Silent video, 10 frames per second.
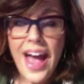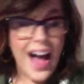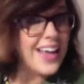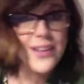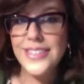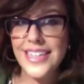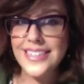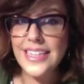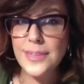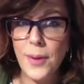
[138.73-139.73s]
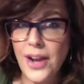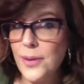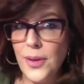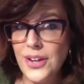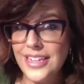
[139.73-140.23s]
I use this as a brand new
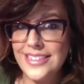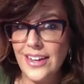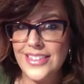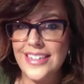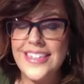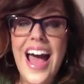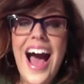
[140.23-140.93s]
beauty consultant.